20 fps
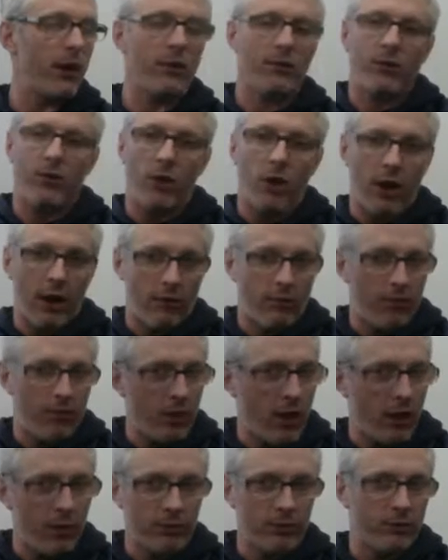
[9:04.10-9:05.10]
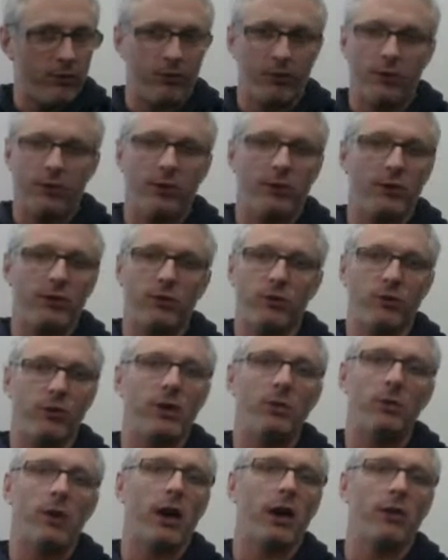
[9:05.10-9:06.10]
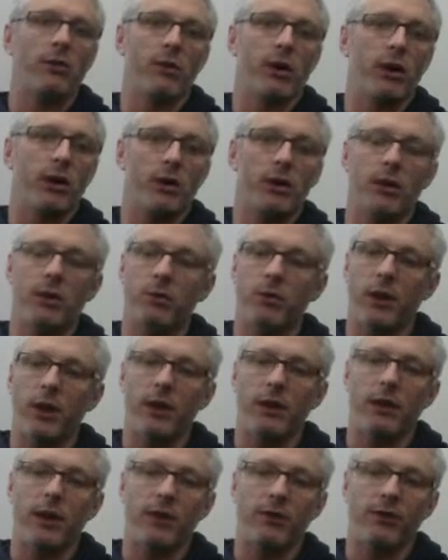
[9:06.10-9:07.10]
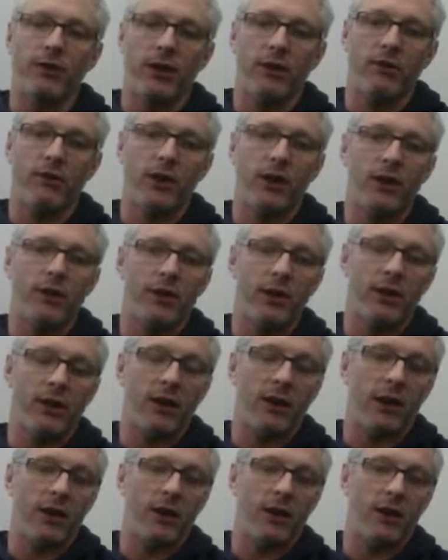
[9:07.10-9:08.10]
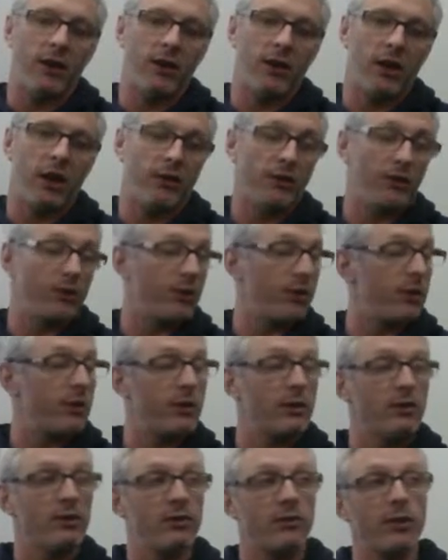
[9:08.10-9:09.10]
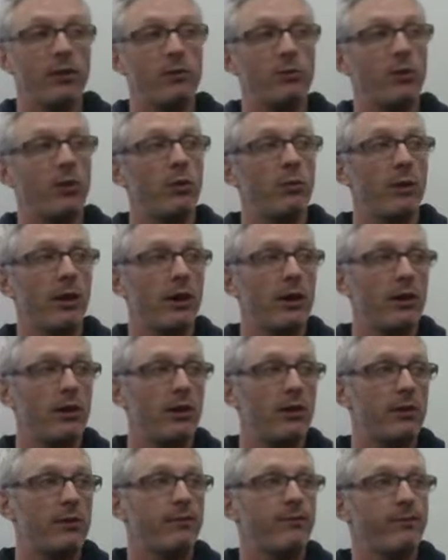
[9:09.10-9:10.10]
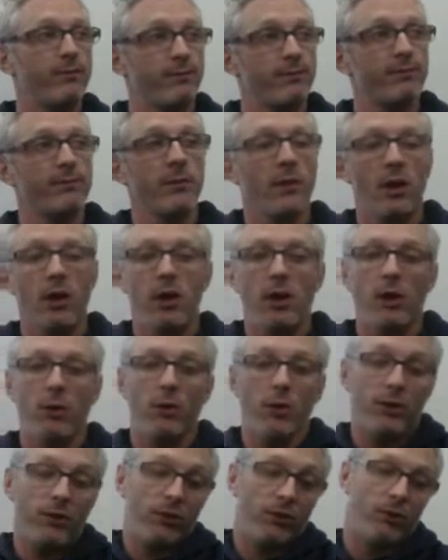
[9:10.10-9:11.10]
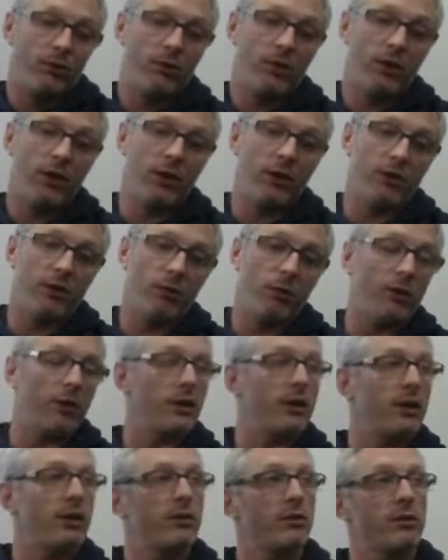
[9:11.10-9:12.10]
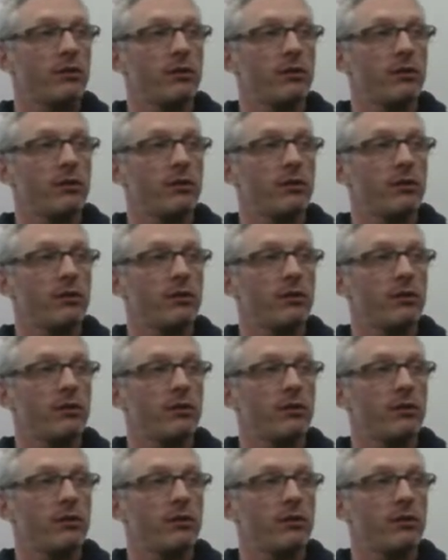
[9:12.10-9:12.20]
So I was streamlined, ready to play light side Senate, and then I got steamrolled by Jan, which it is what it is.